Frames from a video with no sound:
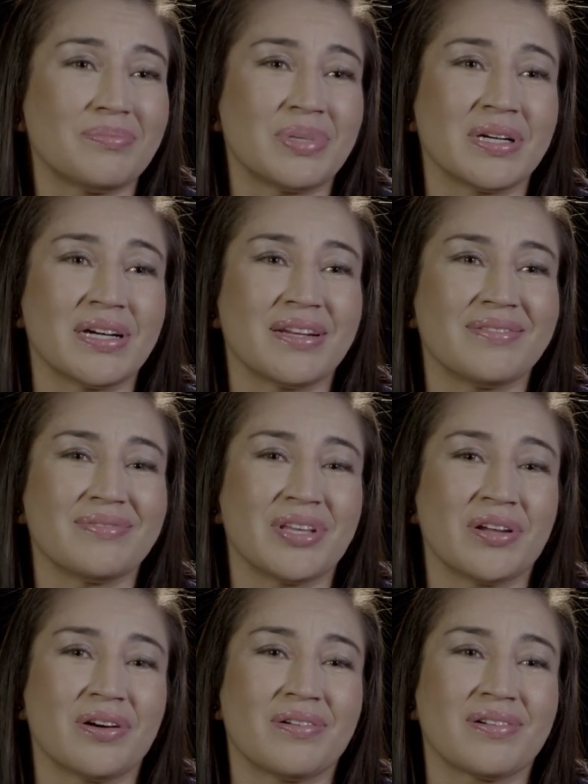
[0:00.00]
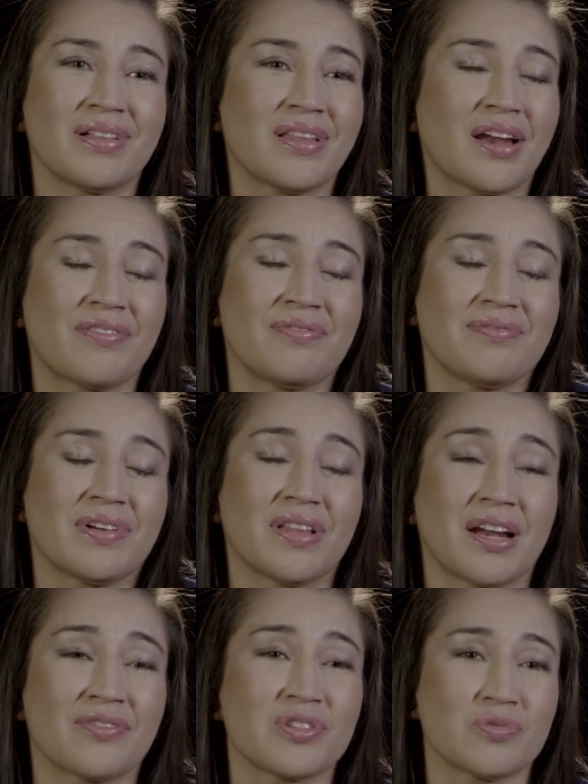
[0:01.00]
But you know, a lot of a
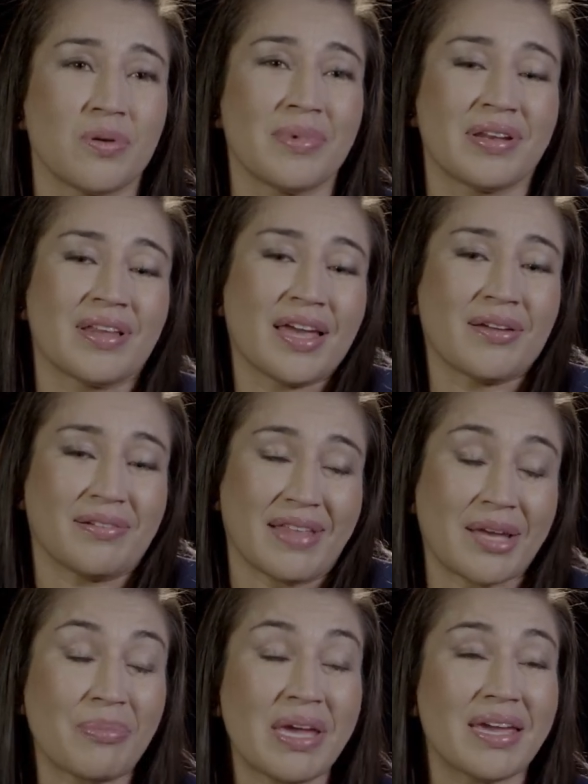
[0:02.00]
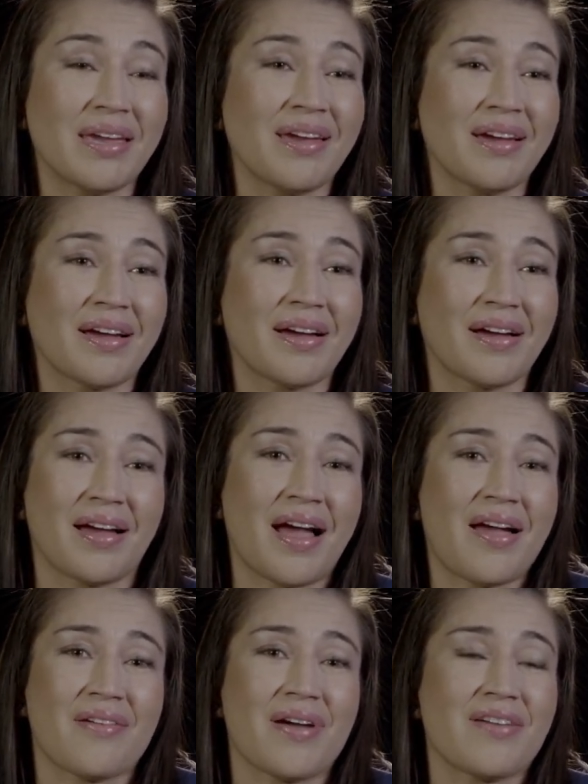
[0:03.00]
lot of us women, like like me, uh,
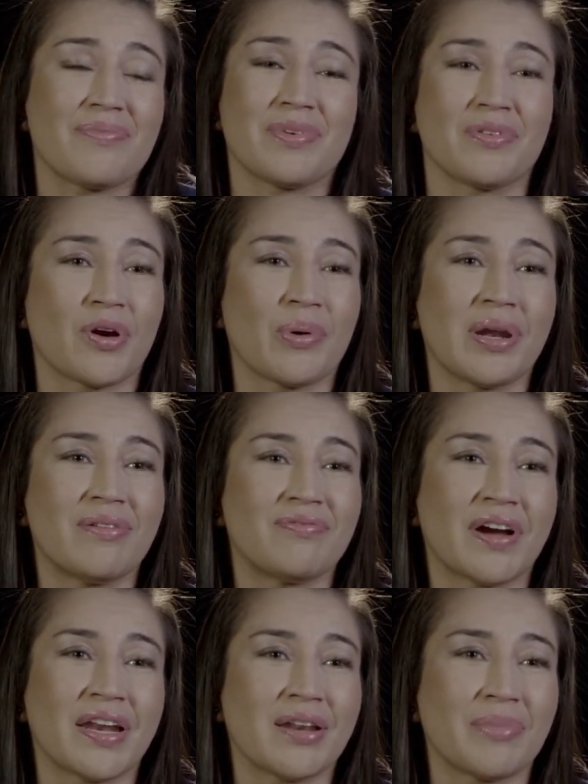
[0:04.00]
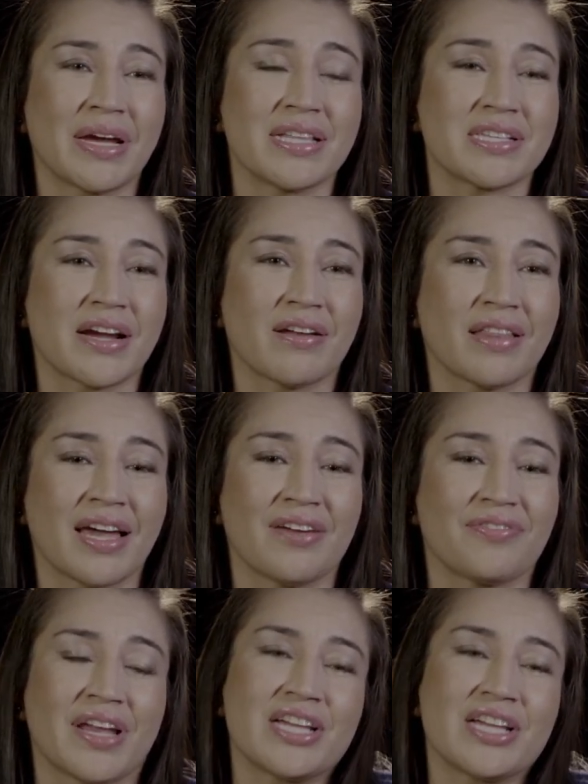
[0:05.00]
I, have been growing up fighting my entire life.